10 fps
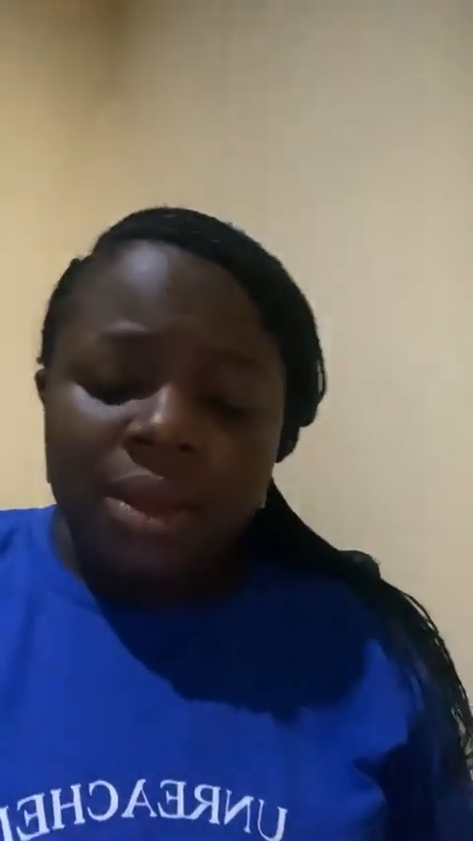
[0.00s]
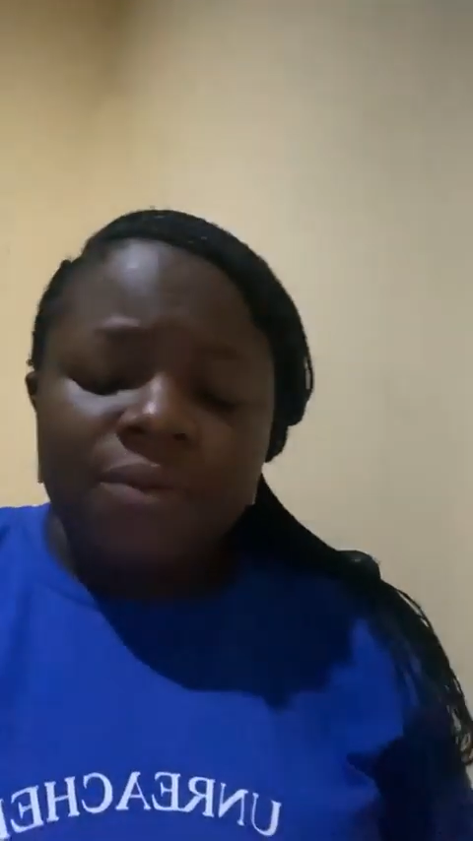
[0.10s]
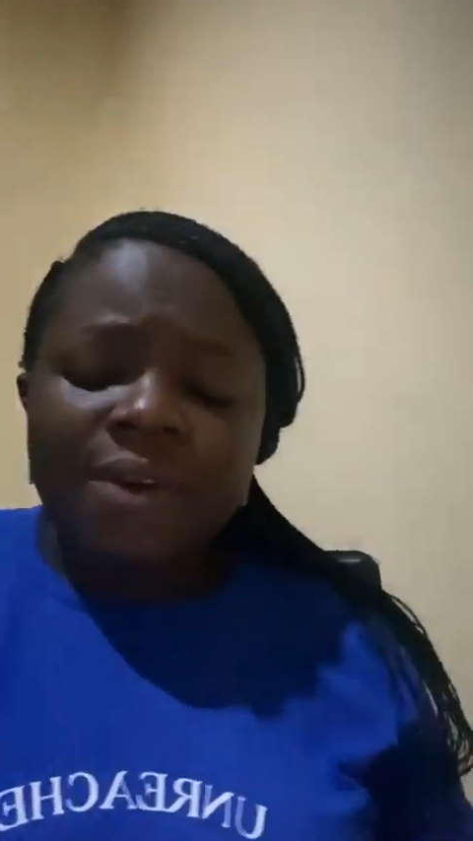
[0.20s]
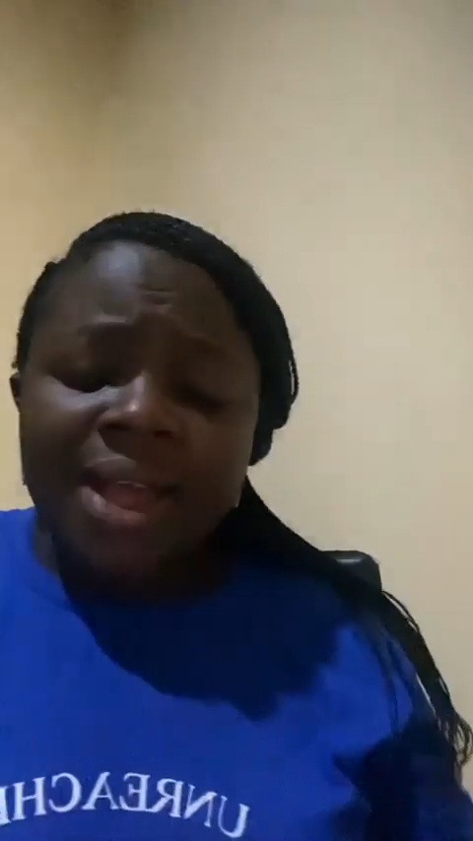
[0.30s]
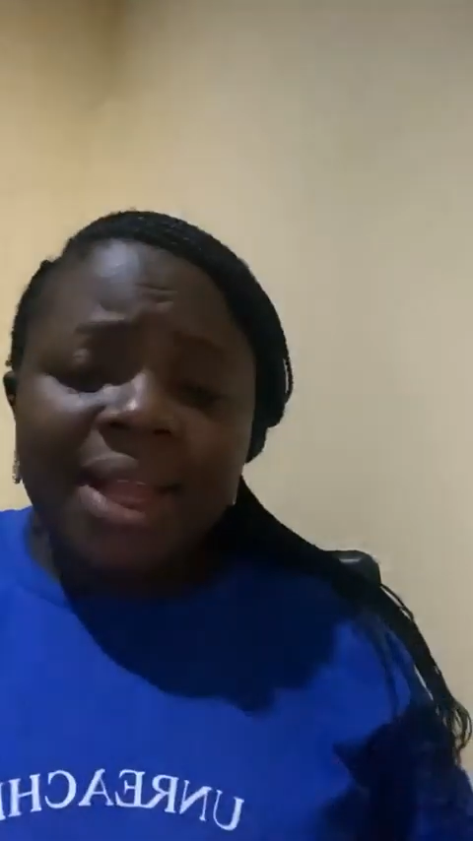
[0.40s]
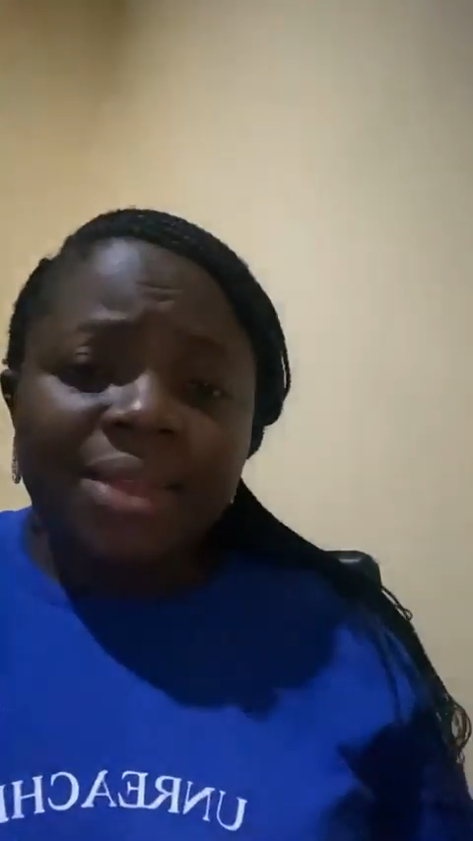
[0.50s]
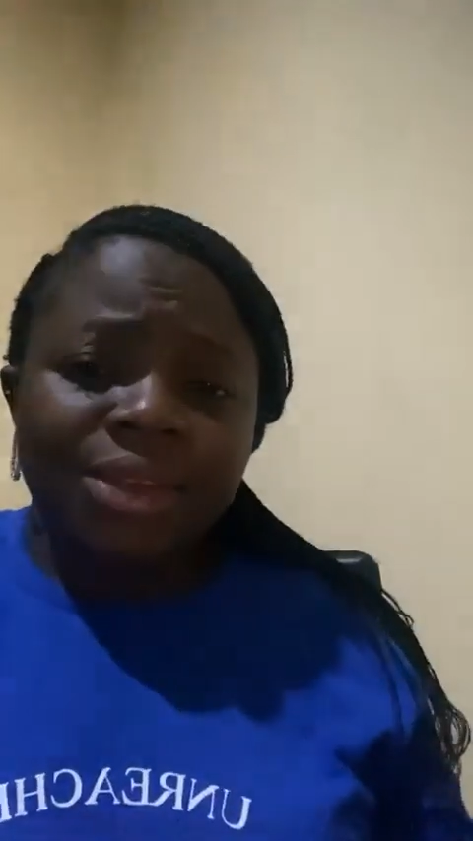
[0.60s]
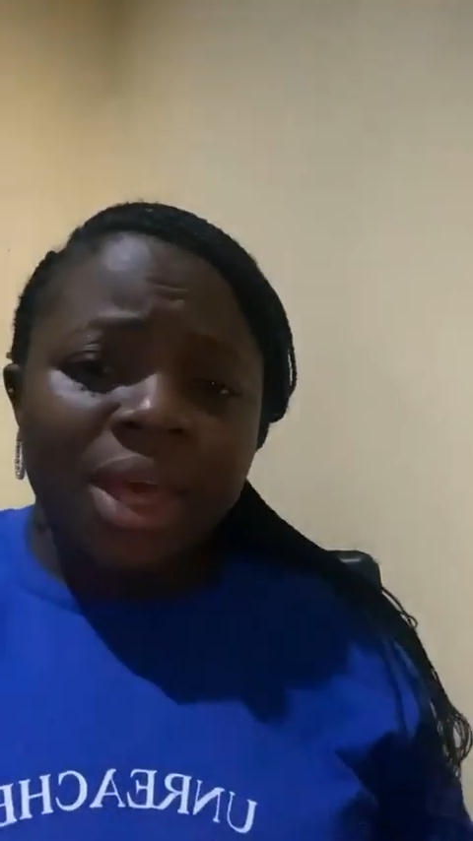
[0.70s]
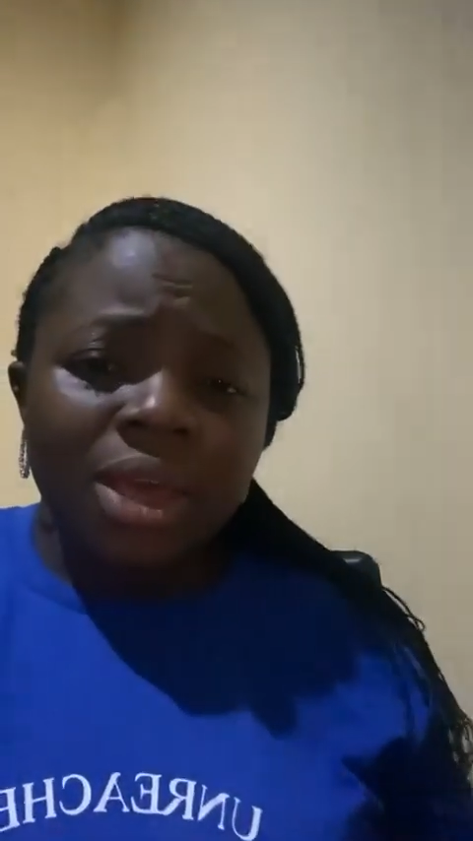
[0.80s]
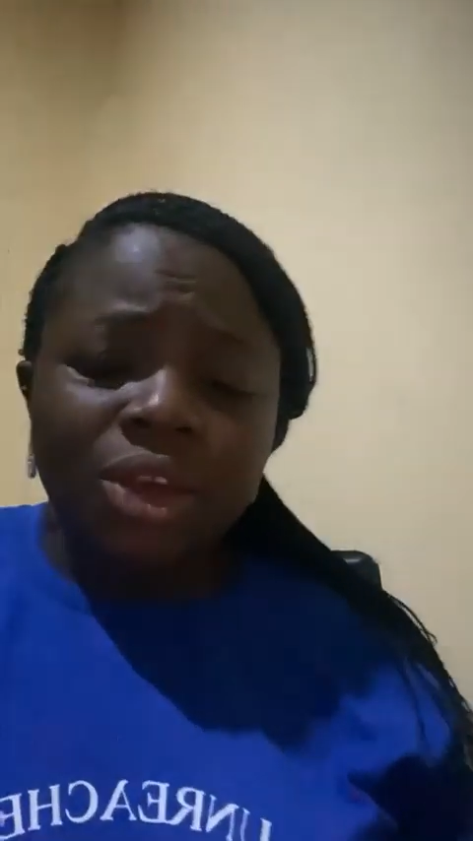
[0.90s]
Father,
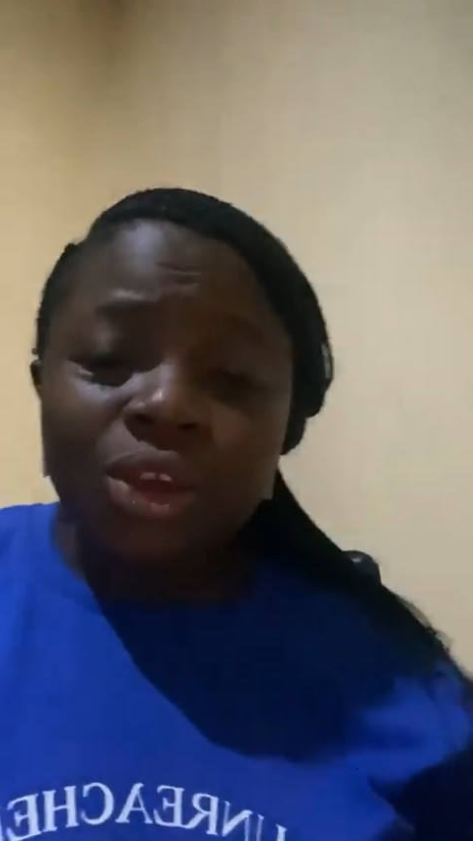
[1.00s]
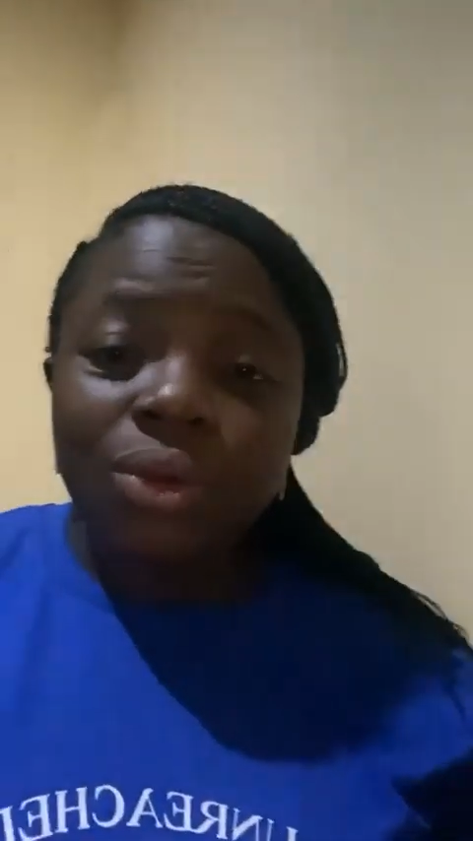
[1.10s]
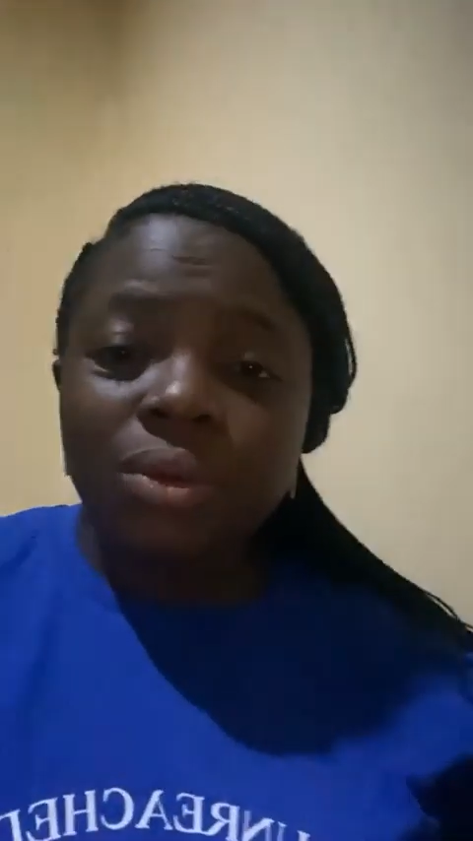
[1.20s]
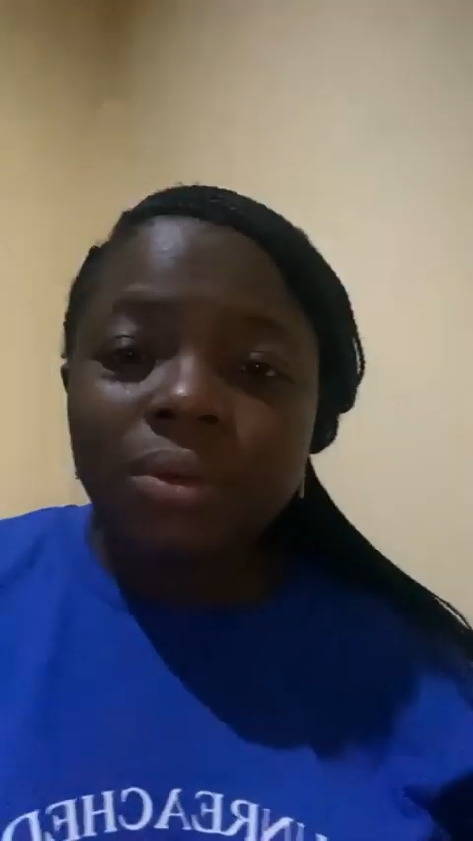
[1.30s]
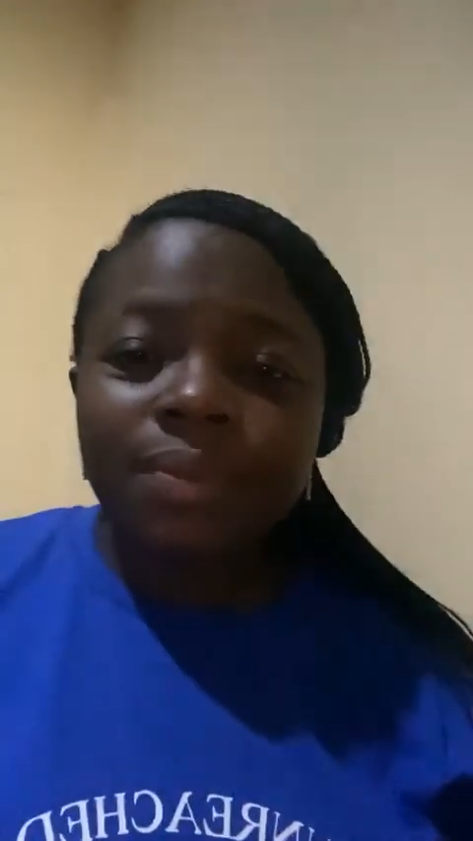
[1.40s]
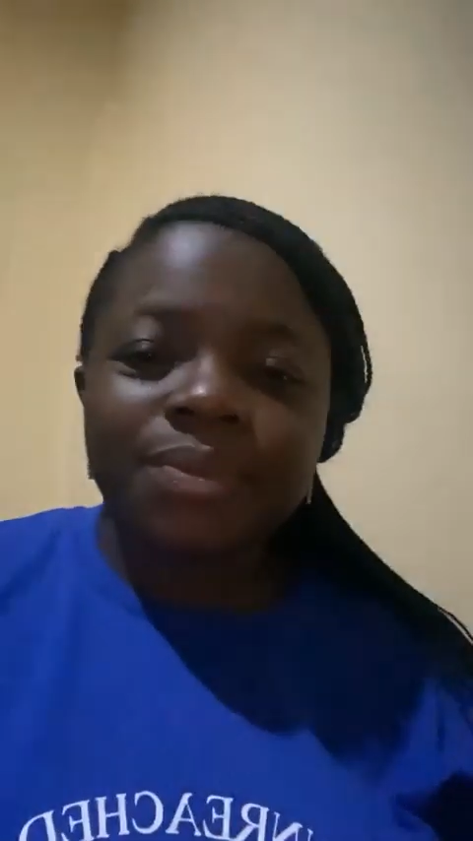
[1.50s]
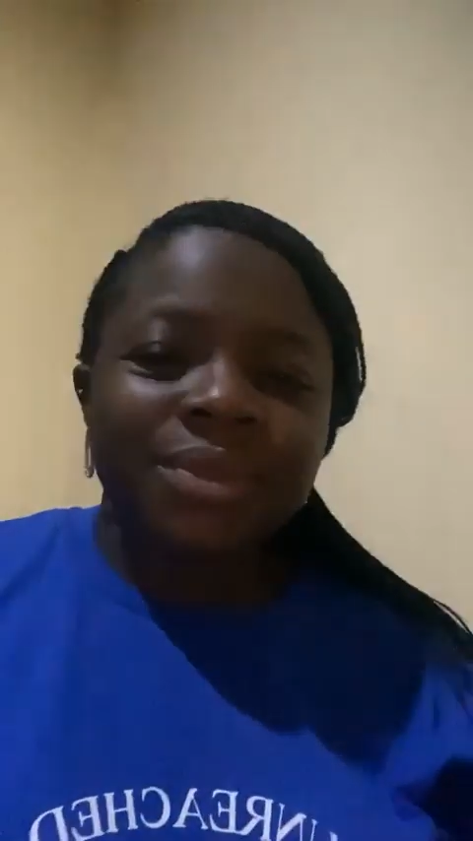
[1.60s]
thank you.